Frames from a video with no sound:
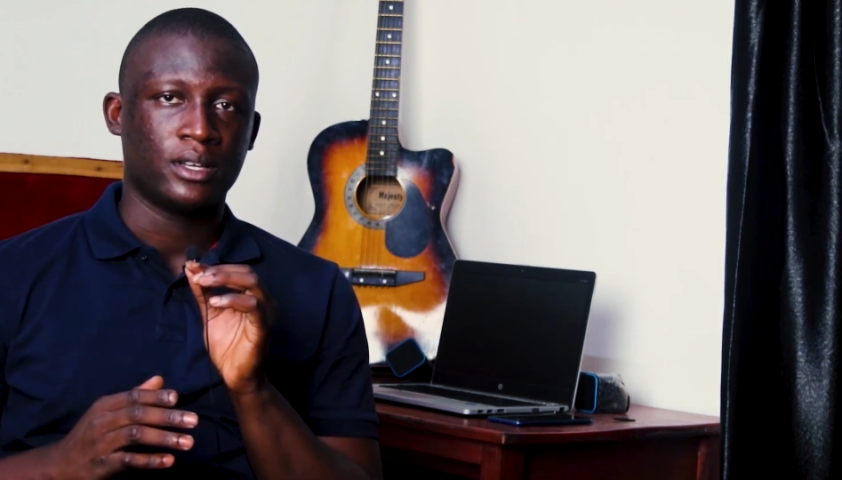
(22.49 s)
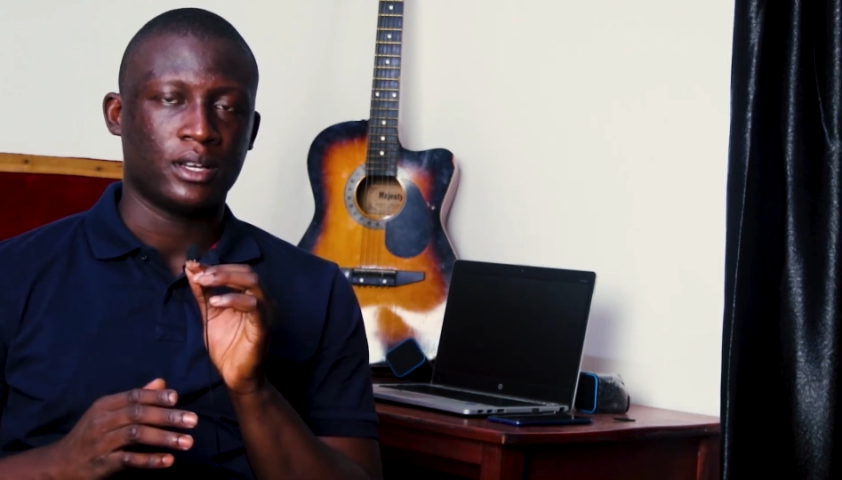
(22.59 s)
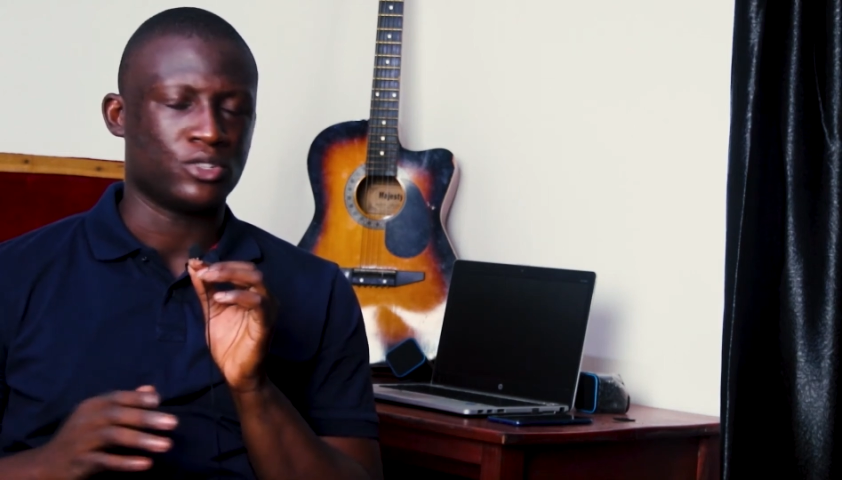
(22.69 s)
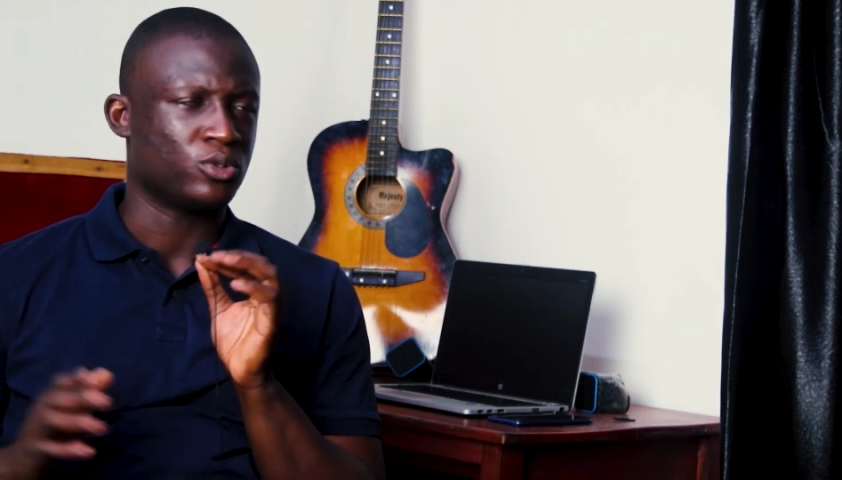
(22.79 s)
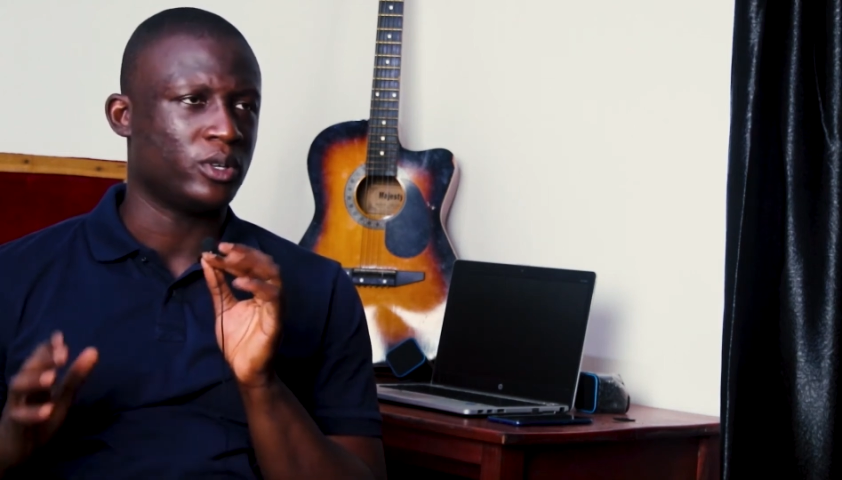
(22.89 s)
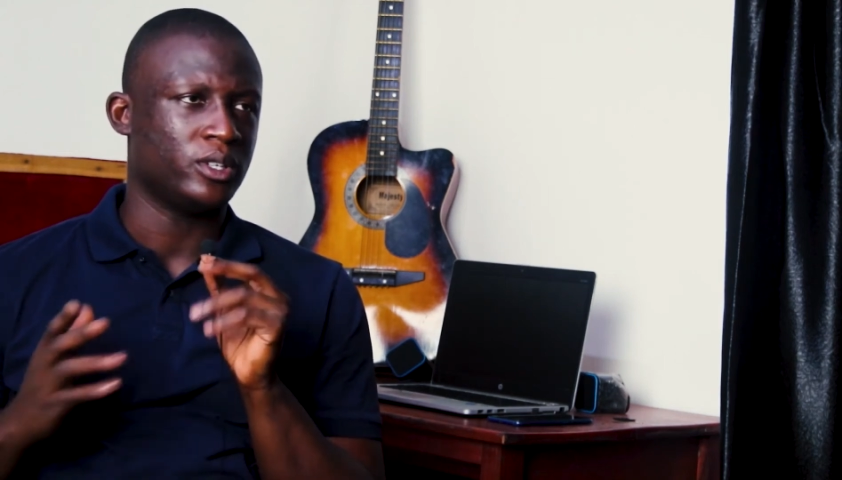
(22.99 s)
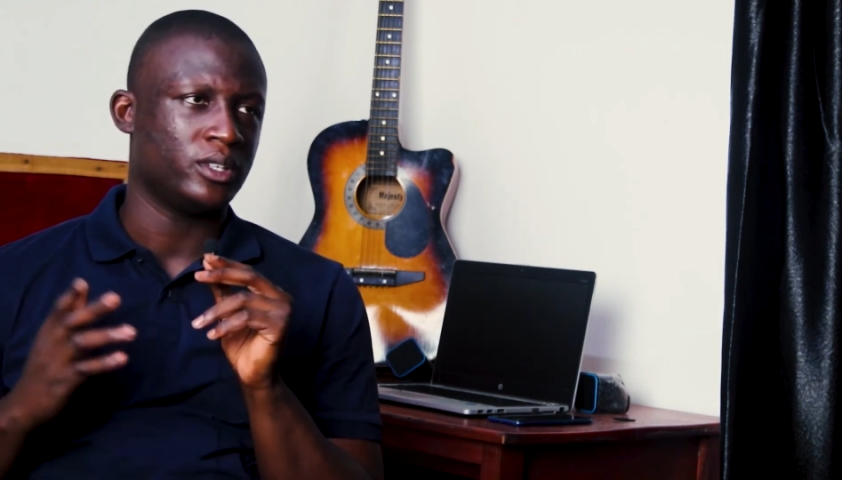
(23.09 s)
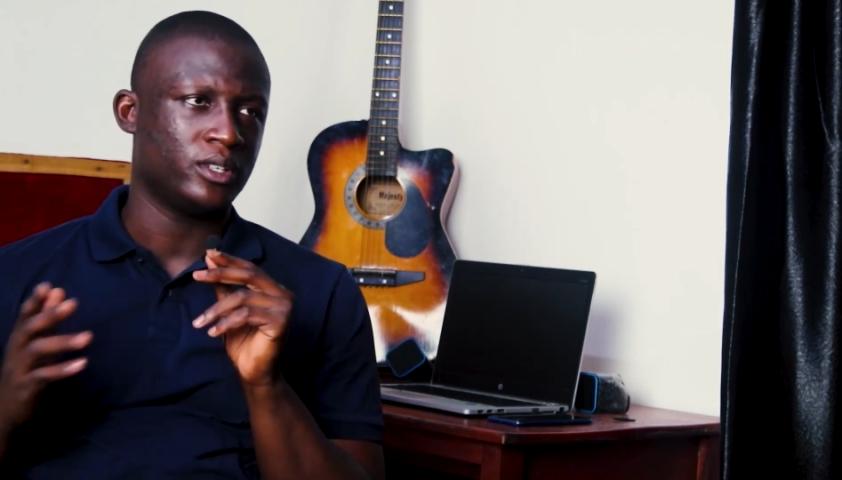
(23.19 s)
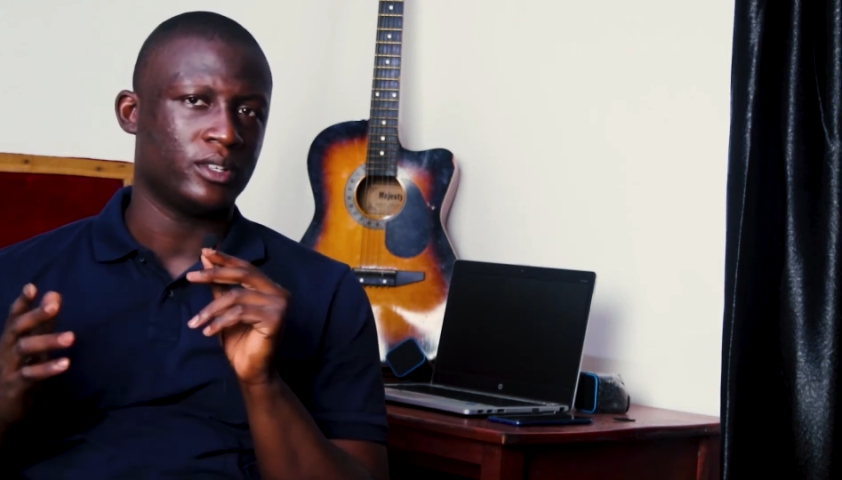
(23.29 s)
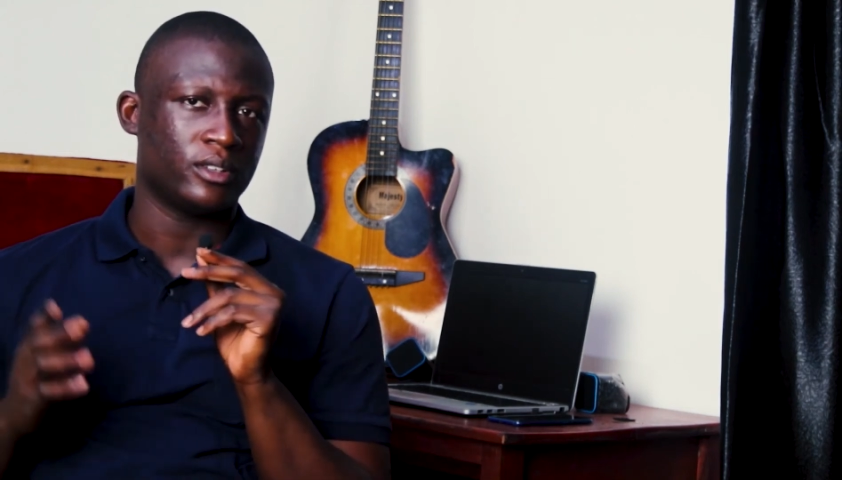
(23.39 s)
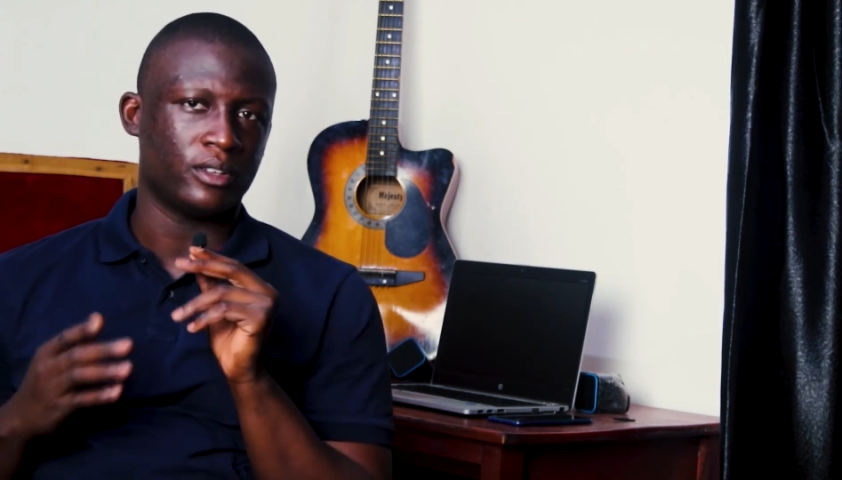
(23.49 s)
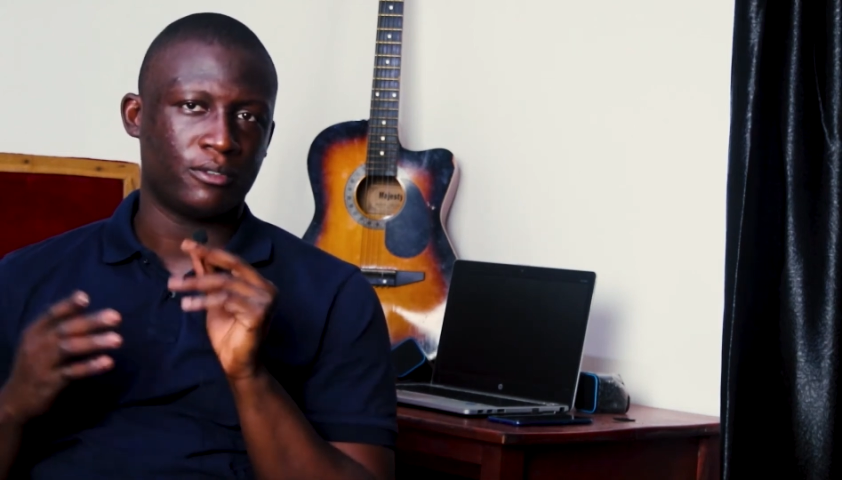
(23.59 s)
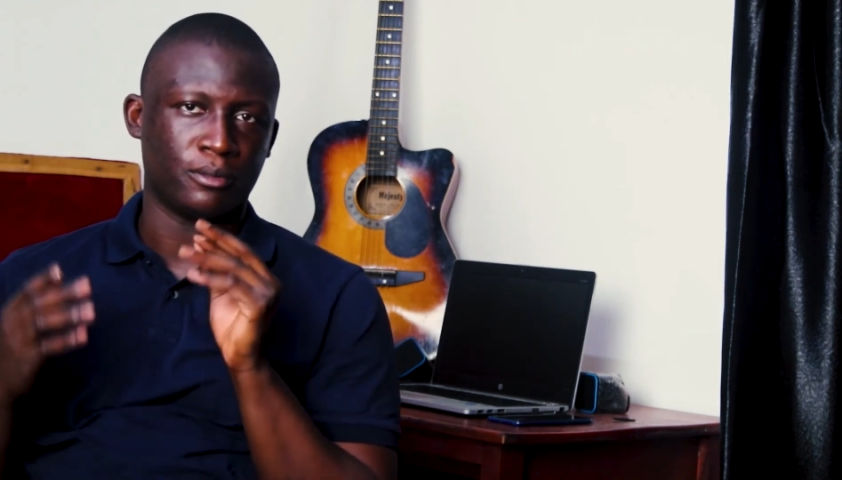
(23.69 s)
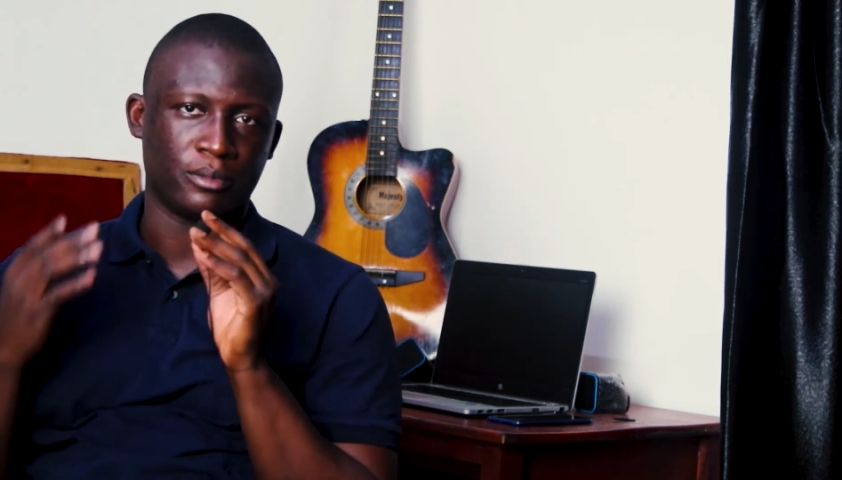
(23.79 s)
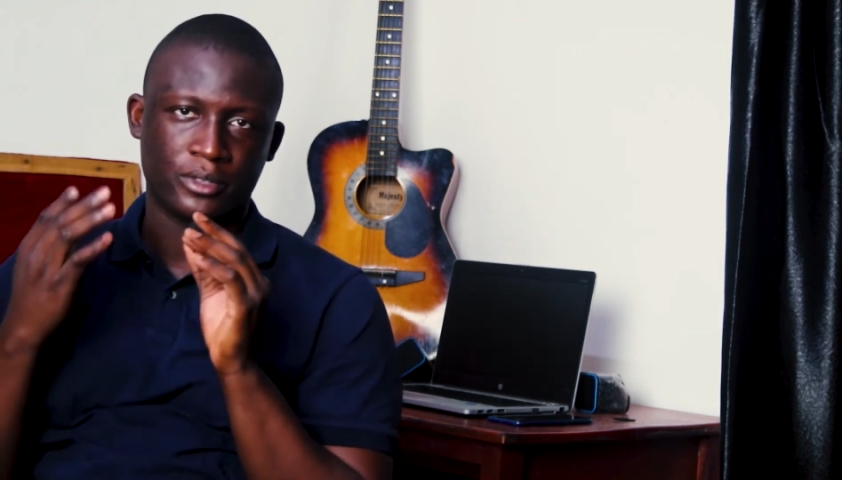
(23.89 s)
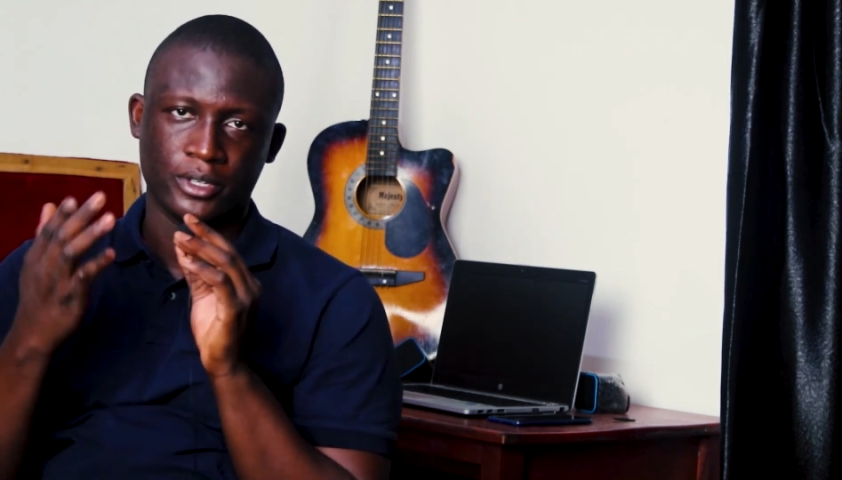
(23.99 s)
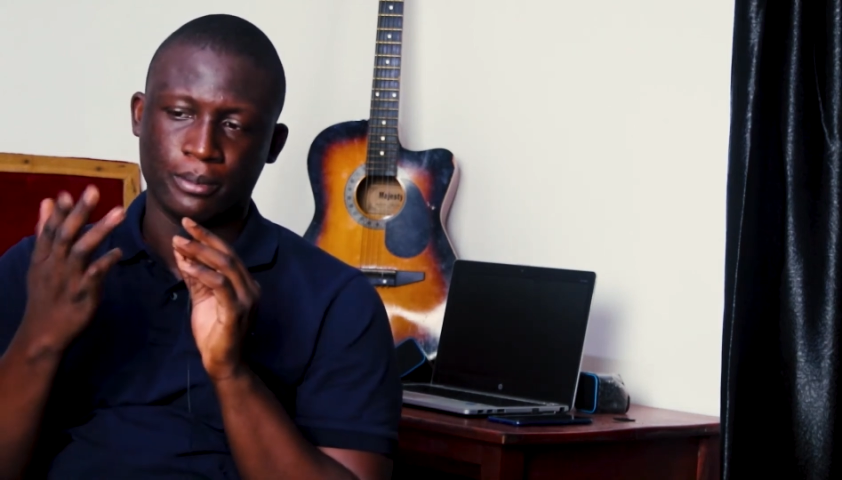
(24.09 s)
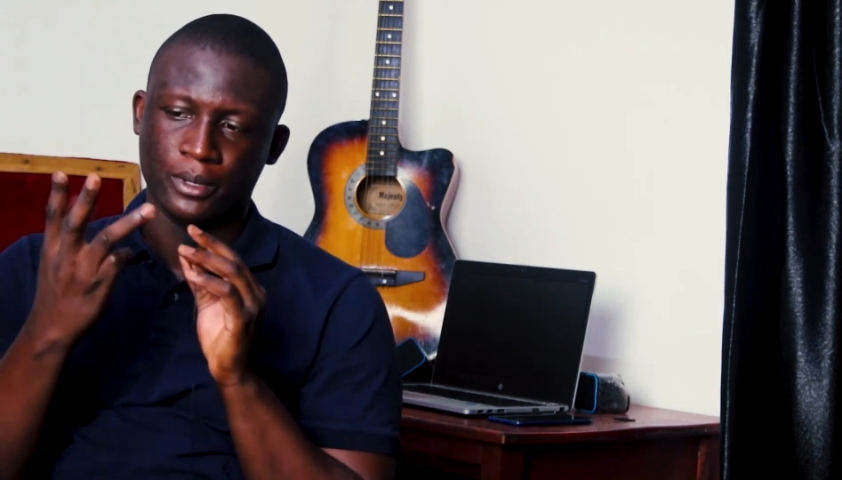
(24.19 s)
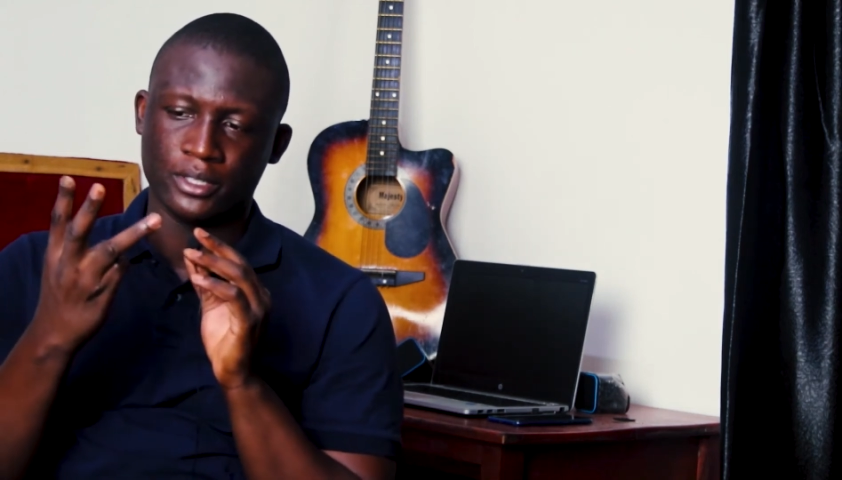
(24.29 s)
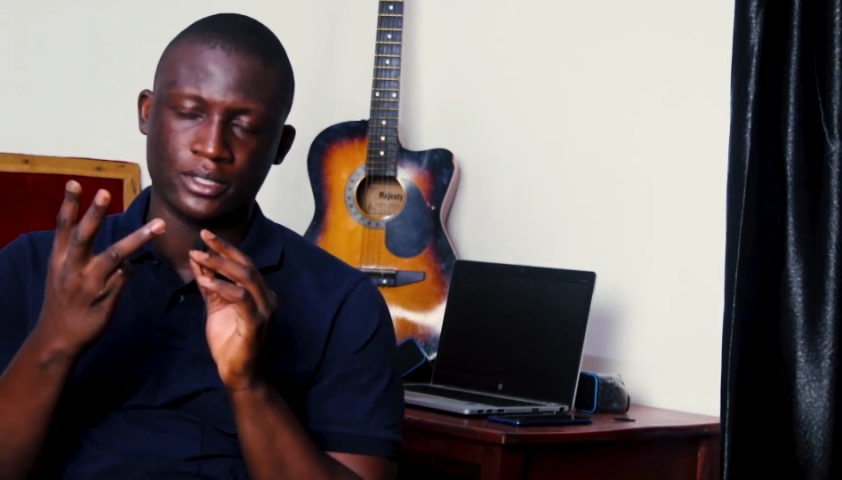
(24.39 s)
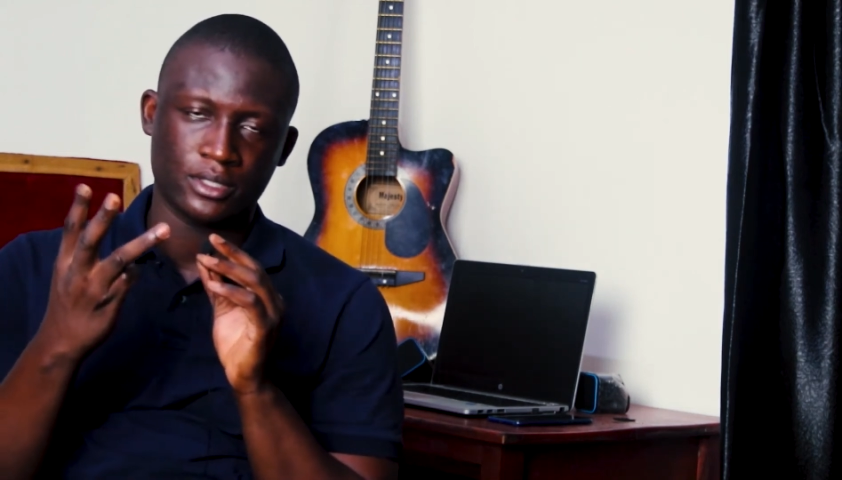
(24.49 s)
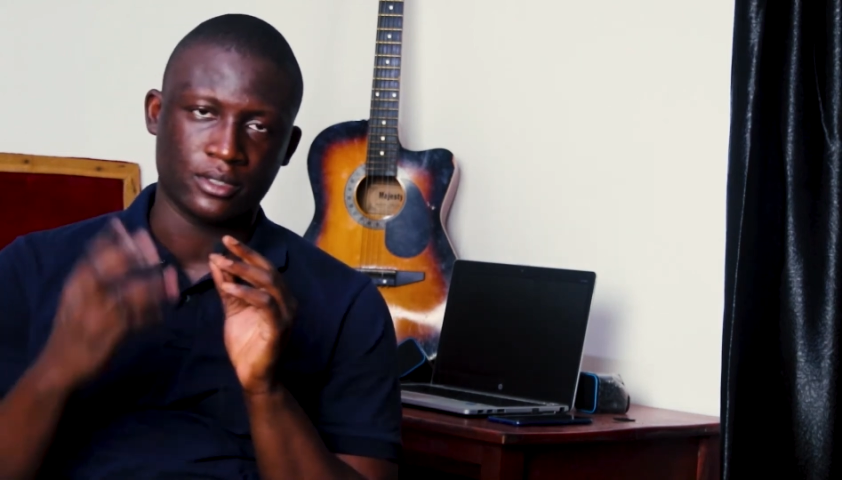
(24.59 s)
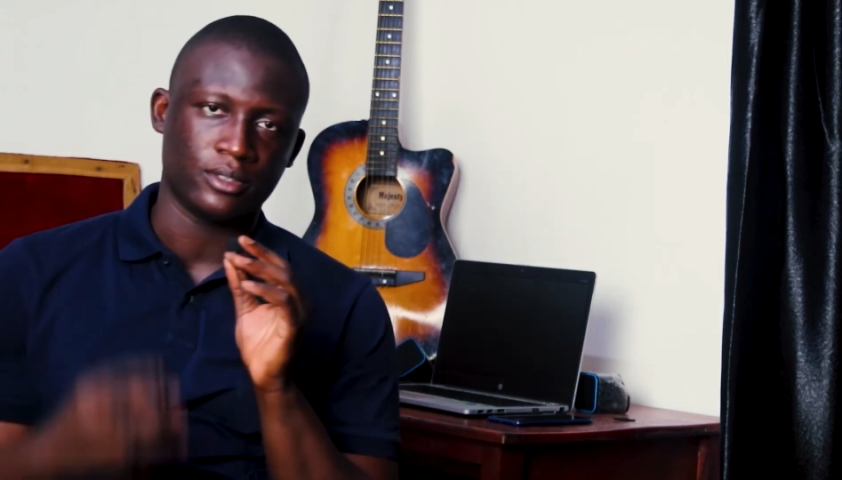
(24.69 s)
are usually from three places.